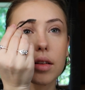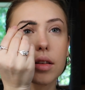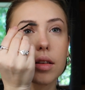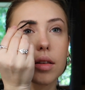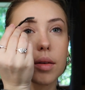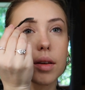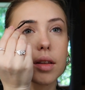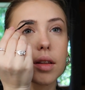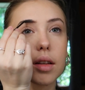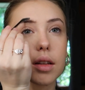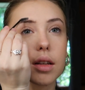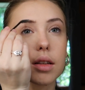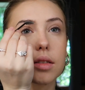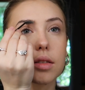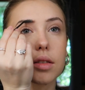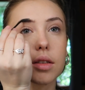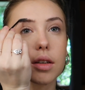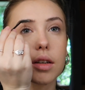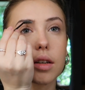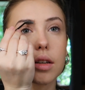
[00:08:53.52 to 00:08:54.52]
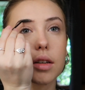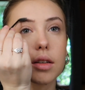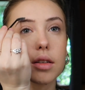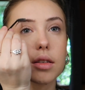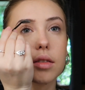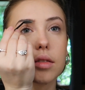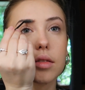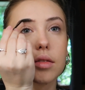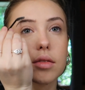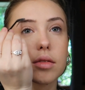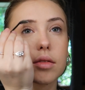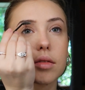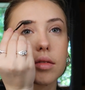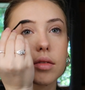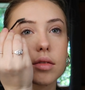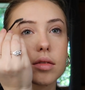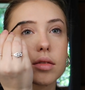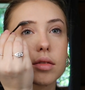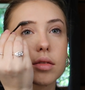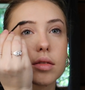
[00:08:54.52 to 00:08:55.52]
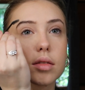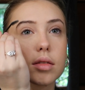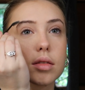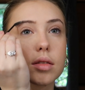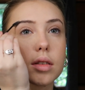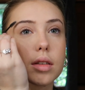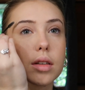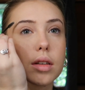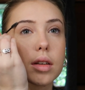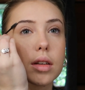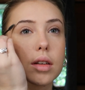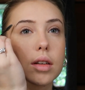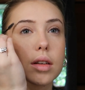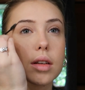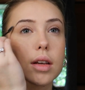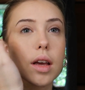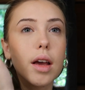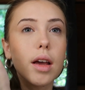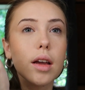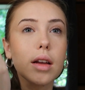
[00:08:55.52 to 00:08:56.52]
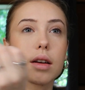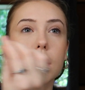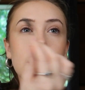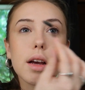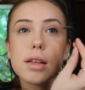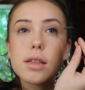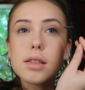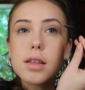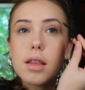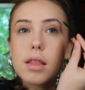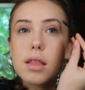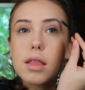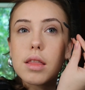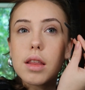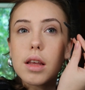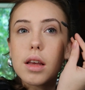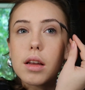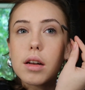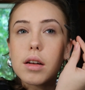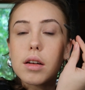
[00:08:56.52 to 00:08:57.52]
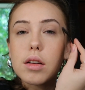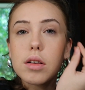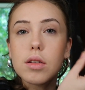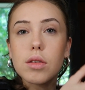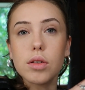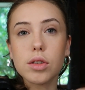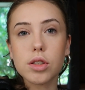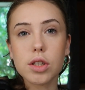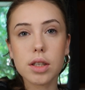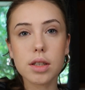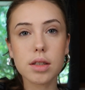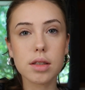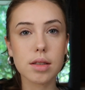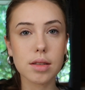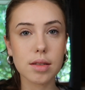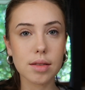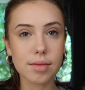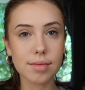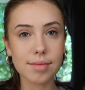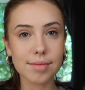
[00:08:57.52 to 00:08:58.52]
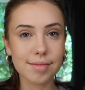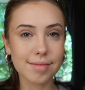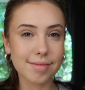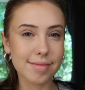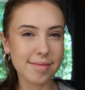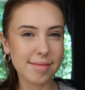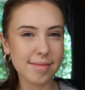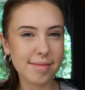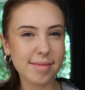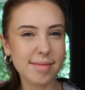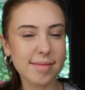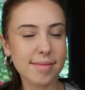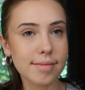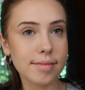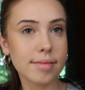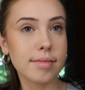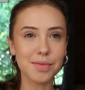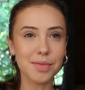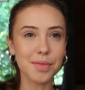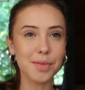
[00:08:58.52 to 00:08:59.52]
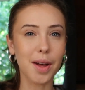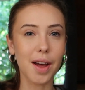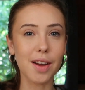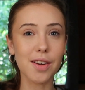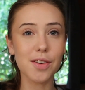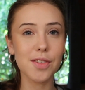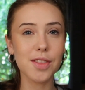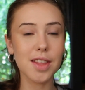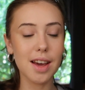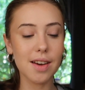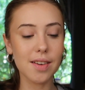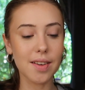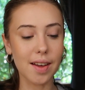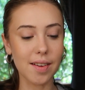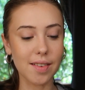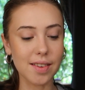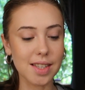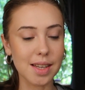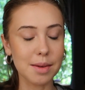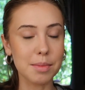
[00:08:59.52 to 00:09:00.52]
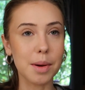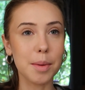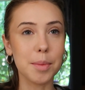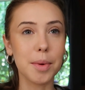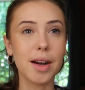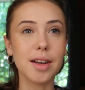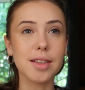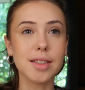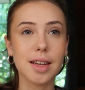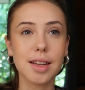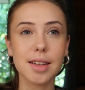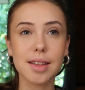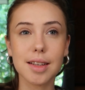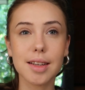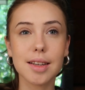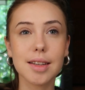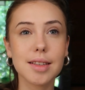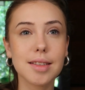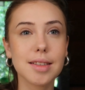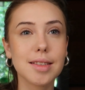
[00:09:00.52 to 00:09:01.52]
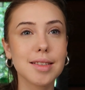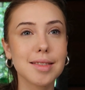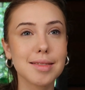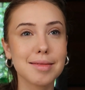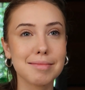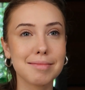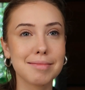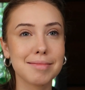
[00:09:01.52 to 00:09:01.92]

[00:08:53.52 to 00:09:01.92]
No, I think that's good. Okay, nice and thin. Gorgeous. I don't think I've ever seen my brows like this.